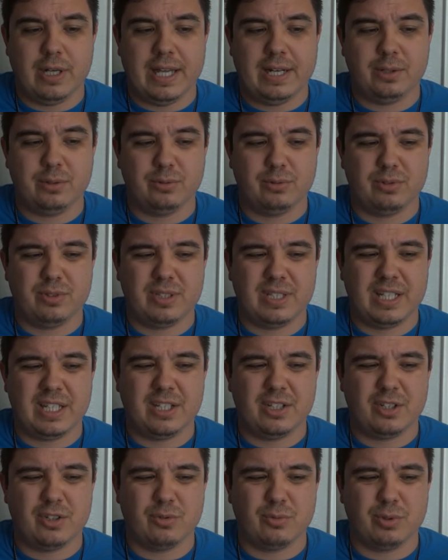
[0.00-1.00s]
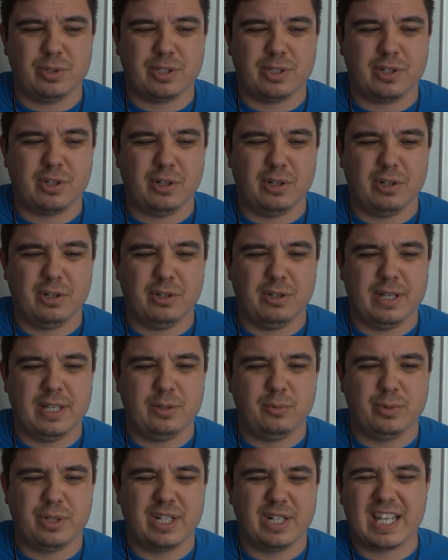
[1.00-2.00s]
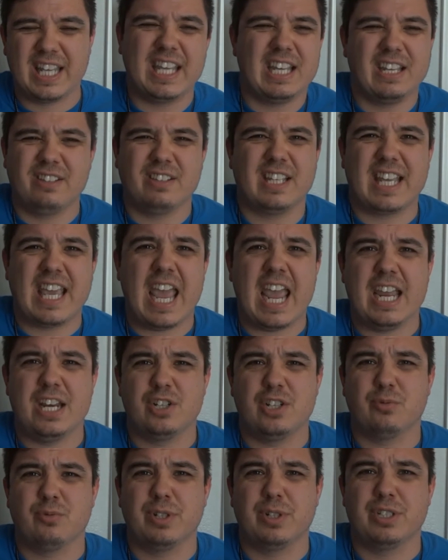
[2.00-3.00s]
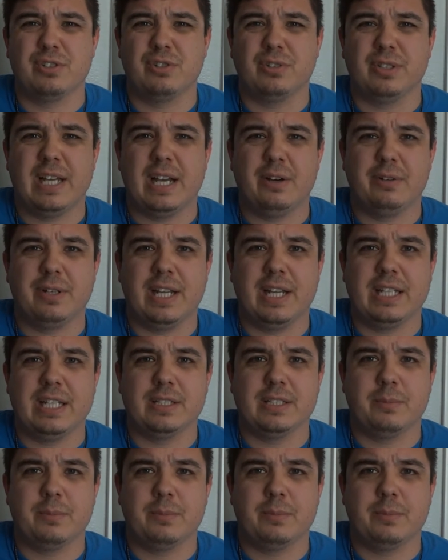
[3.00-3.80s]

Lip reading: I don't think you can really call anyone a King of the Cage original nowadays.